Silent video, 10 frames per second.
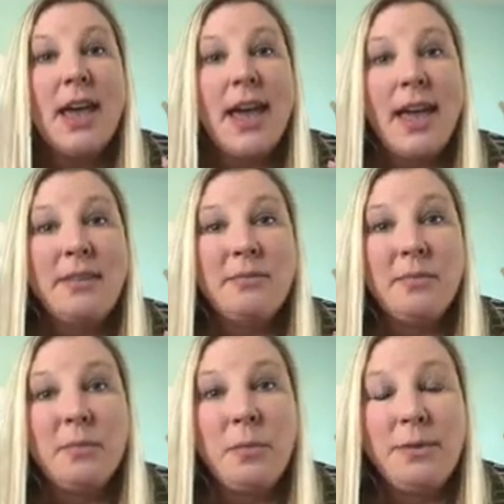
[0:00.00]
and
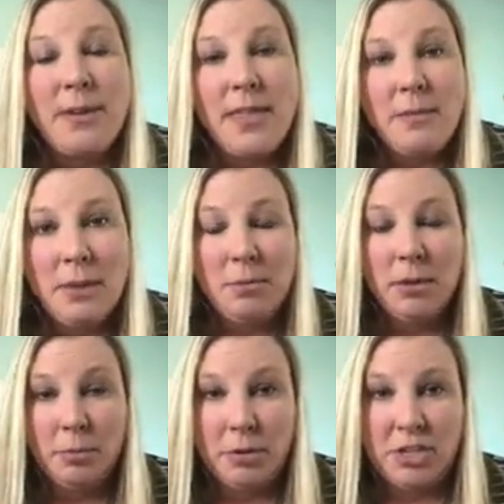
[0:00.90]
we find that people
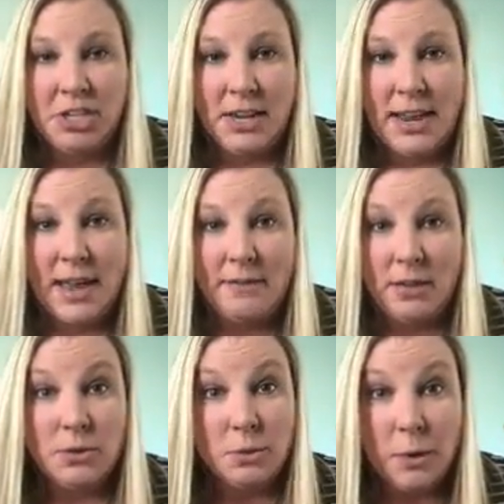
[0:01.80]
appreciate having
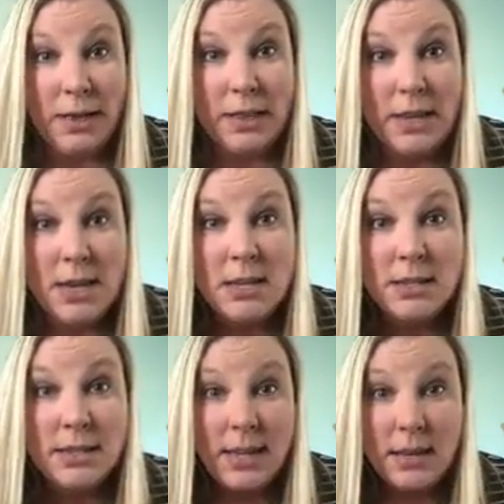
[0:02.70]
those white
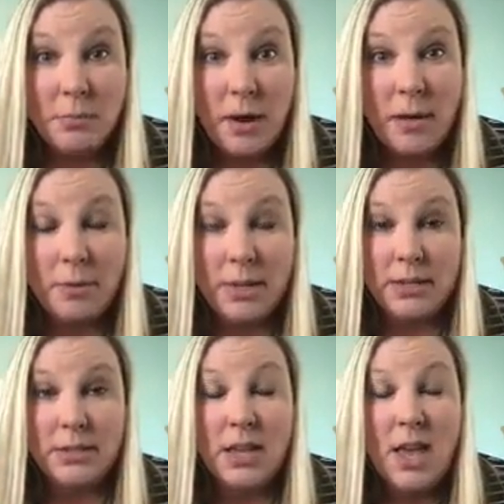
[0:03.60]
linens in
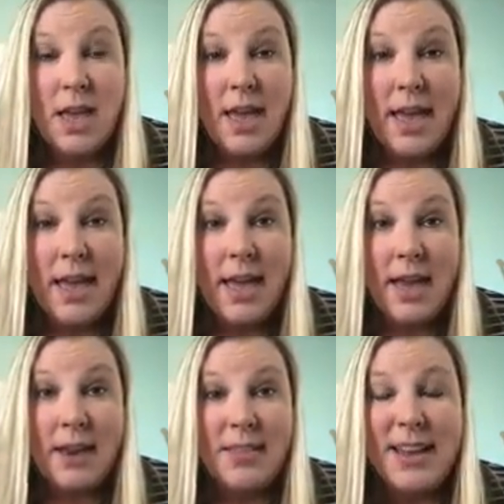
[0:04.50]
properties,
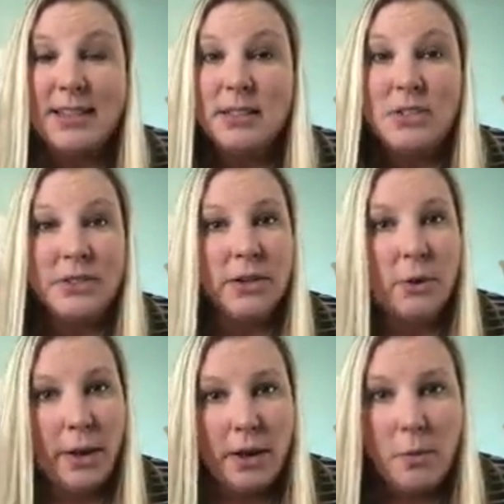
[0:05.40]
and that is just a
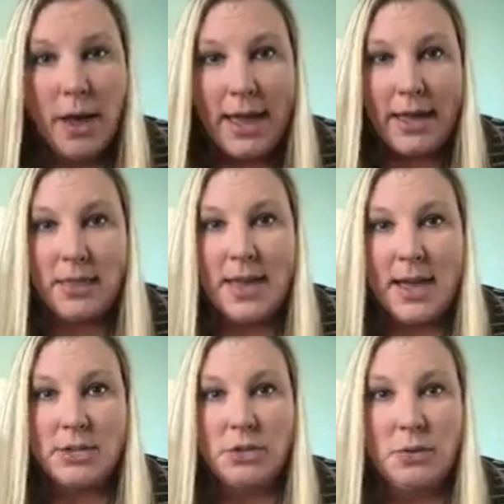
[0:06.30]
quick way
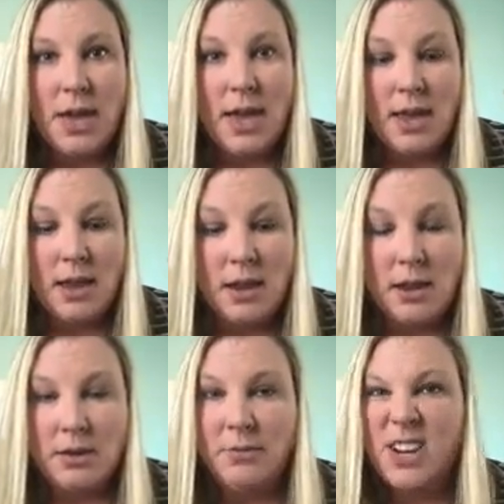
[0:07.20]
that you
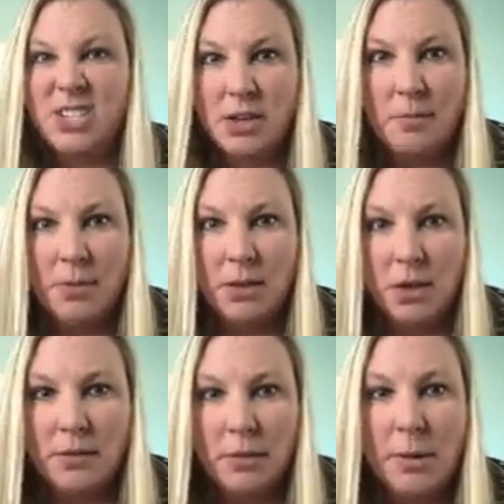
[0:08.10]
can freshen up the
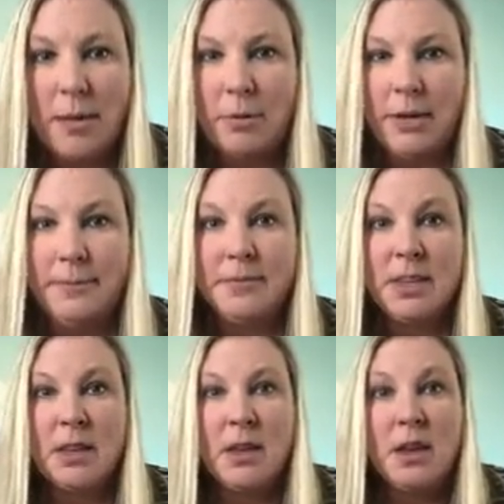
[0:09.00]
look of the property.
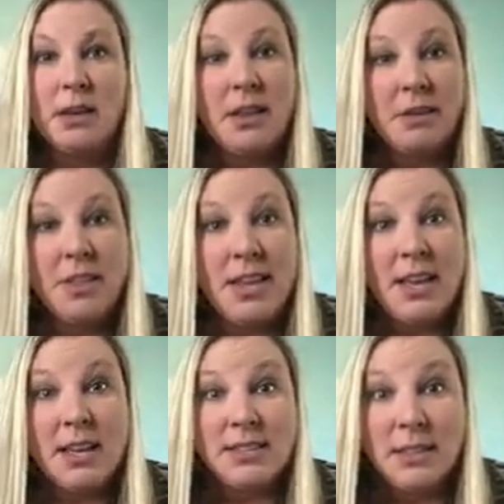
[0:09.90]
Another thing,
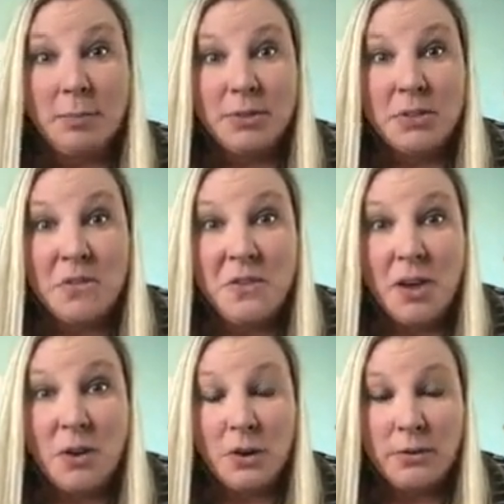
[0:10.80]
a sleeper
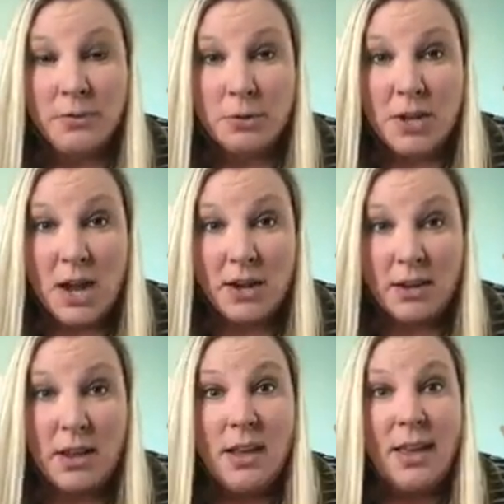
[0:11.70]
sofa or a futon.
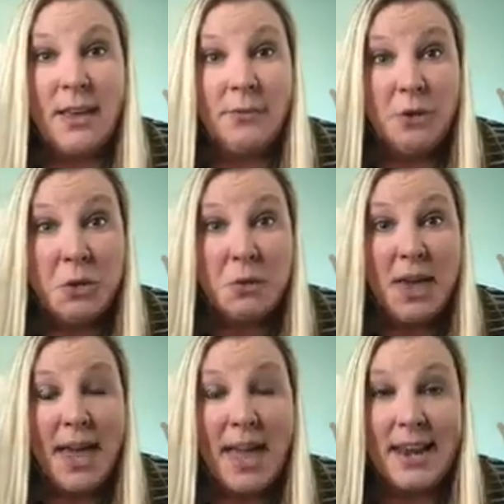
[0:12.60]
If you
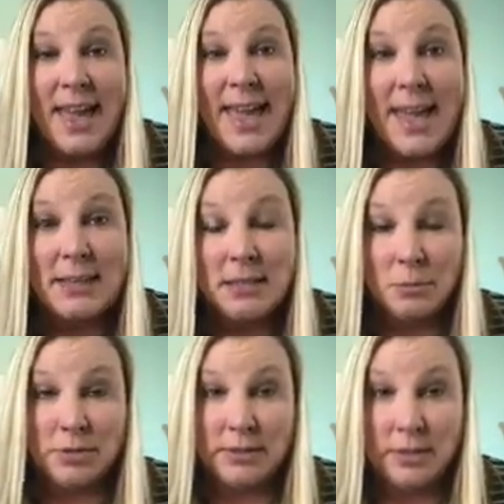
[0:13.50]
can add some
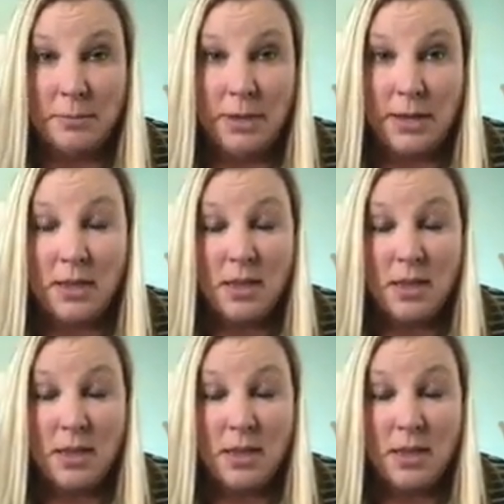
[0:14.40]
more sleeping